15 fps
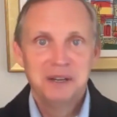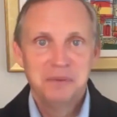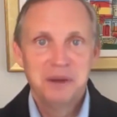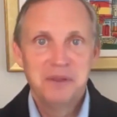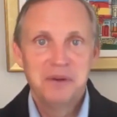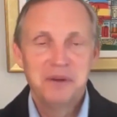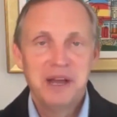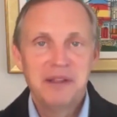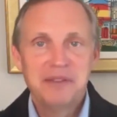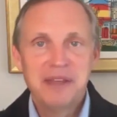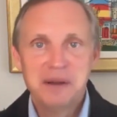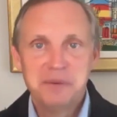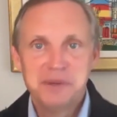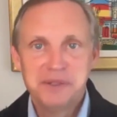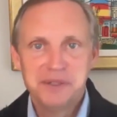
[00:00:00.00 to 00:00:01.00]
whether or not
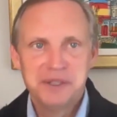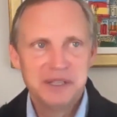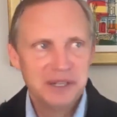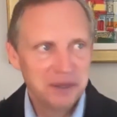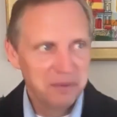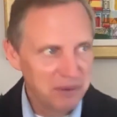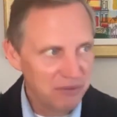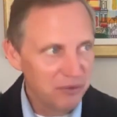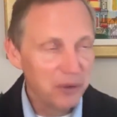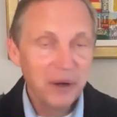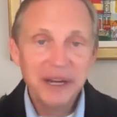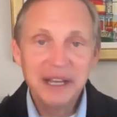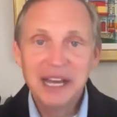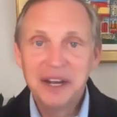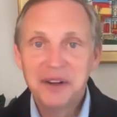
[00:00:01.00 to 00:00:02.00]
that was, before
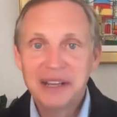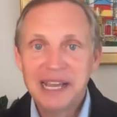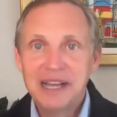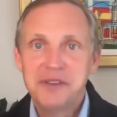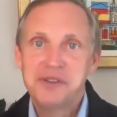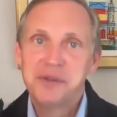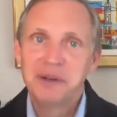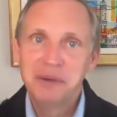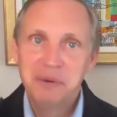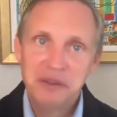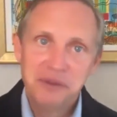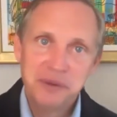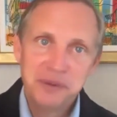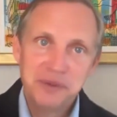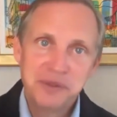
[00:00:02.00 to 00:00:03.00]
I got on council, I
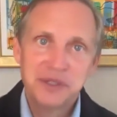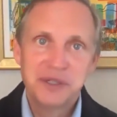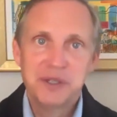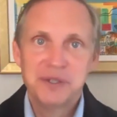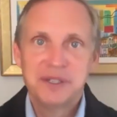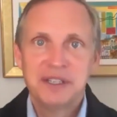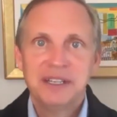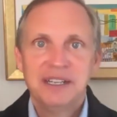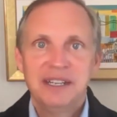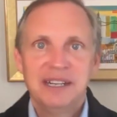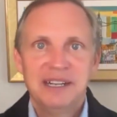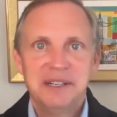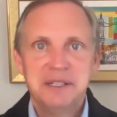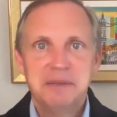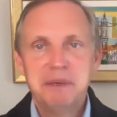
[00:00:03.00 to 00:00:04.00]
went through CERT
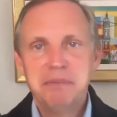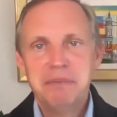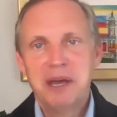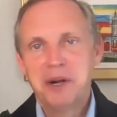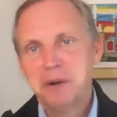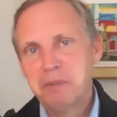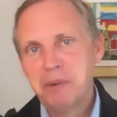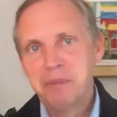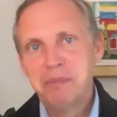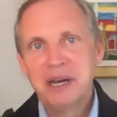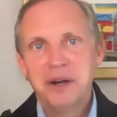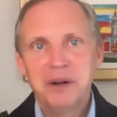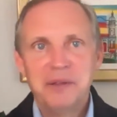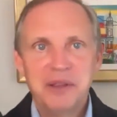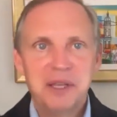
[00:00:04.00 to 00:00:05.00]
to be better
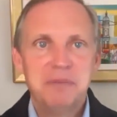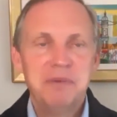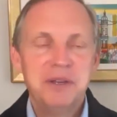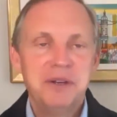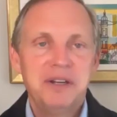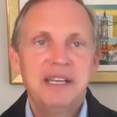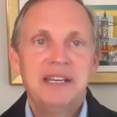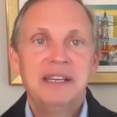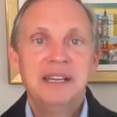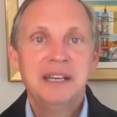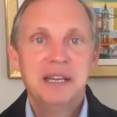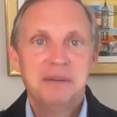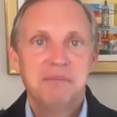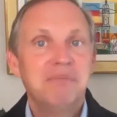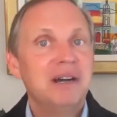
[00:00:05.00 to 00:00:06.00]
prepared in the community,
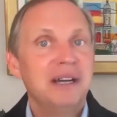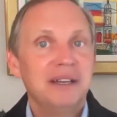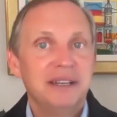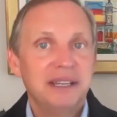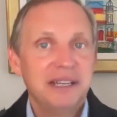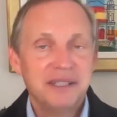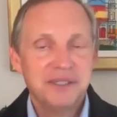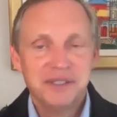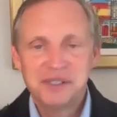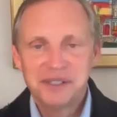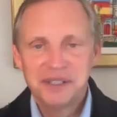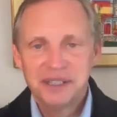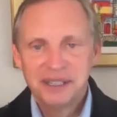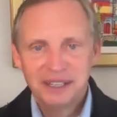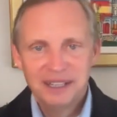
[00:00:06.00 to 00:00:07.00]
but
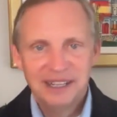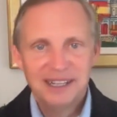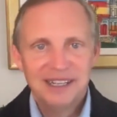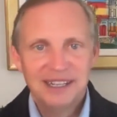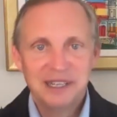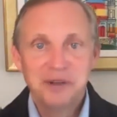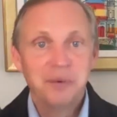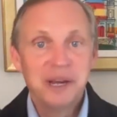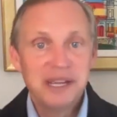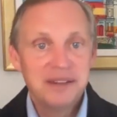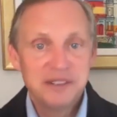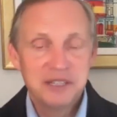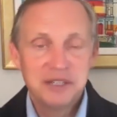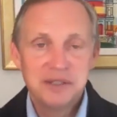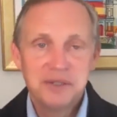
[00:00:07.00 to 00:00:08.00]
it's
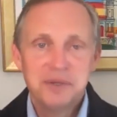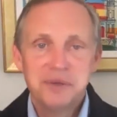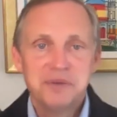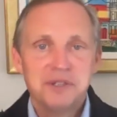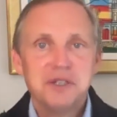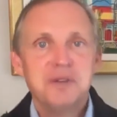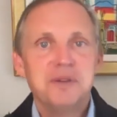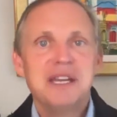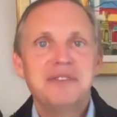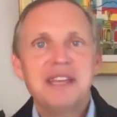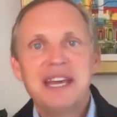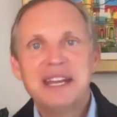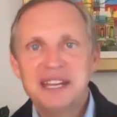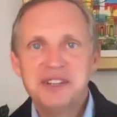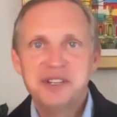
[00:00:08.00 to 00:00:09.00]
great to get
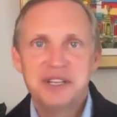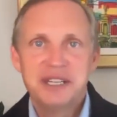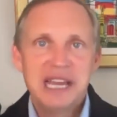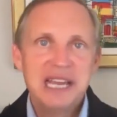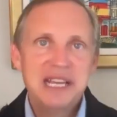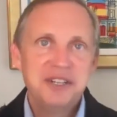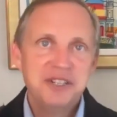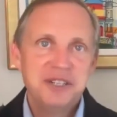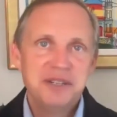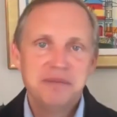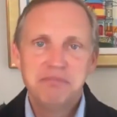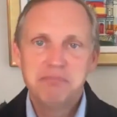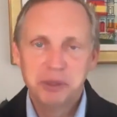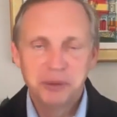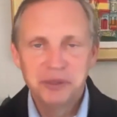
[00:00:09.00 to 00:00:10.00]
that
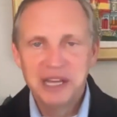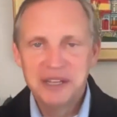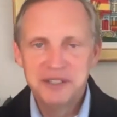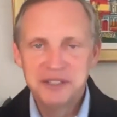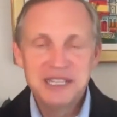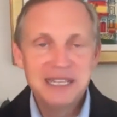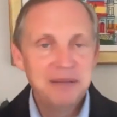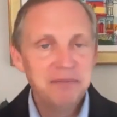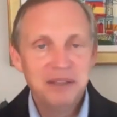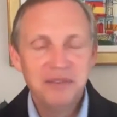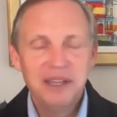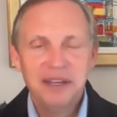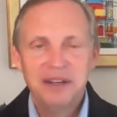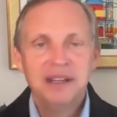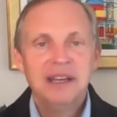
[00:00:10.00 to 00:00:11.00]
education, build that team, and
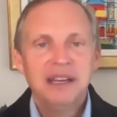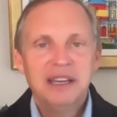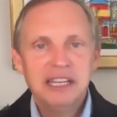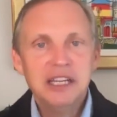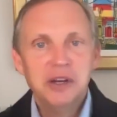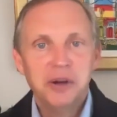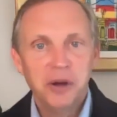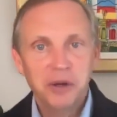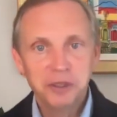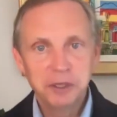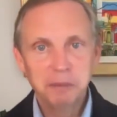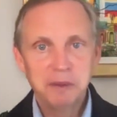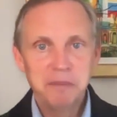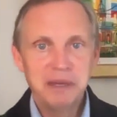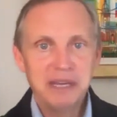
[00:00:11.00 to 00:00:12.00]
then,
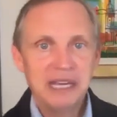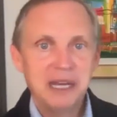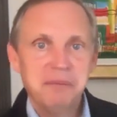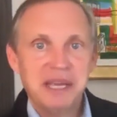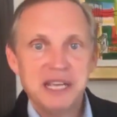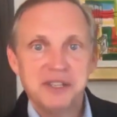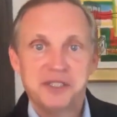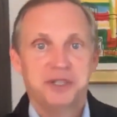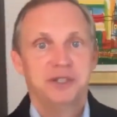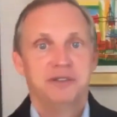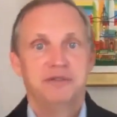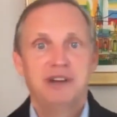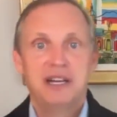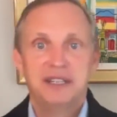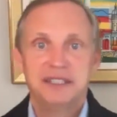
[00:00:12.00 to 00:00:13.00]
ultimately becoming a
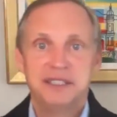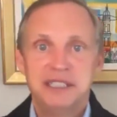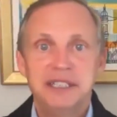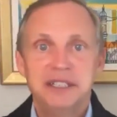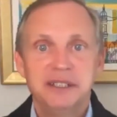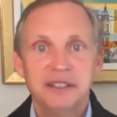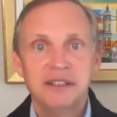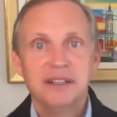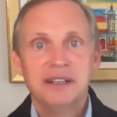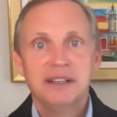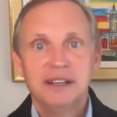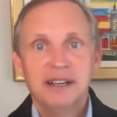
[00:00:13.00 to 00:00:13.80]
CERT volunteer.